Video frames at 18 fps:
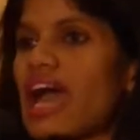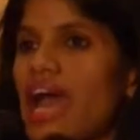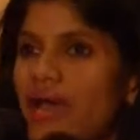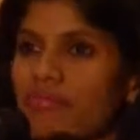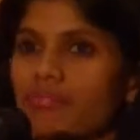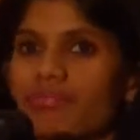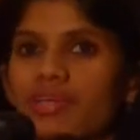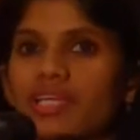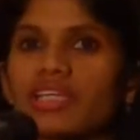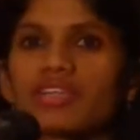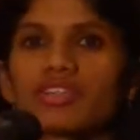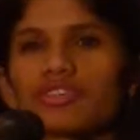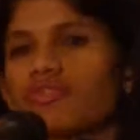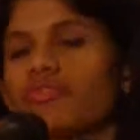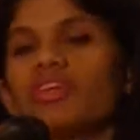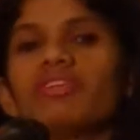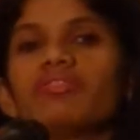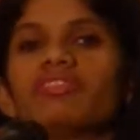happened,
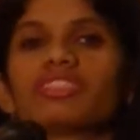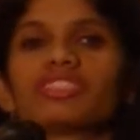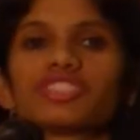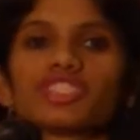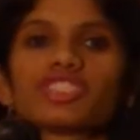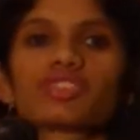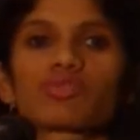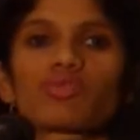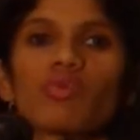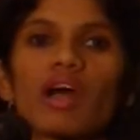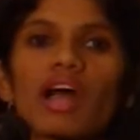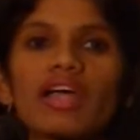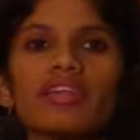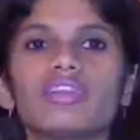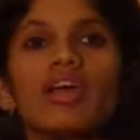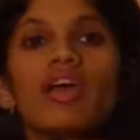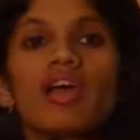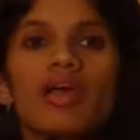we were just
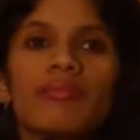one